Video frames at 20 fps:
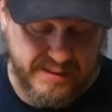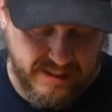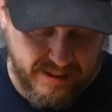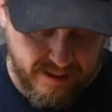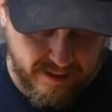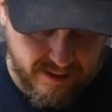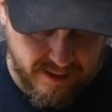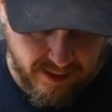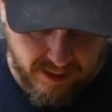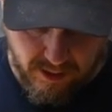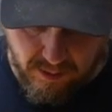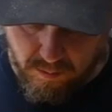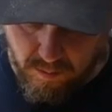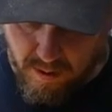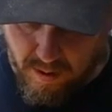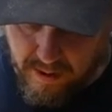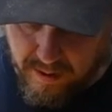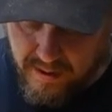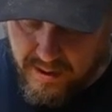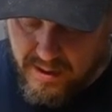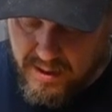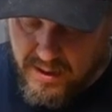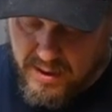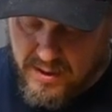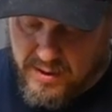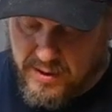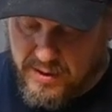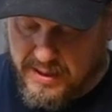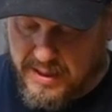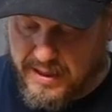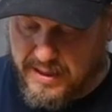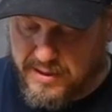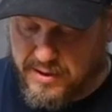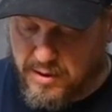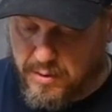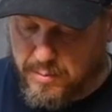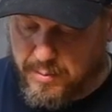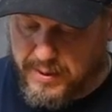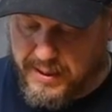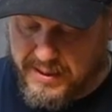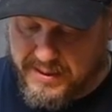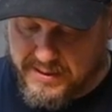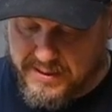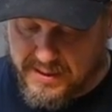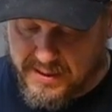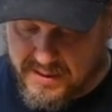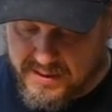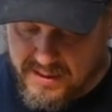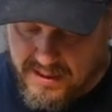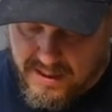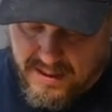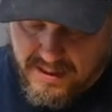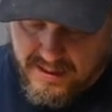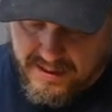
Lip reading: anything you want to get your pieces.